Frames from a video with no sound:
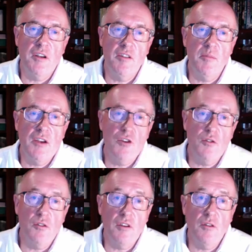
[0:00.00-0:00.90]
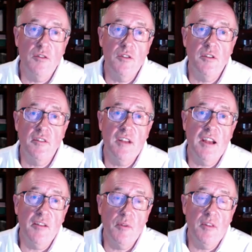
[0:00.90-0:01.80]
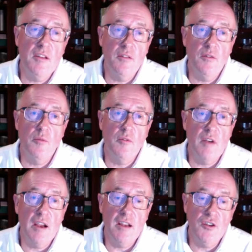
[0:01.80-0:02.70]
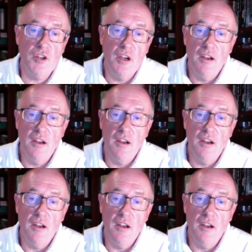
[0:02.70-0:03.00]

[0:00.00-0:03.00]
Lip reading: to make sure the cortisol stays within the normal range.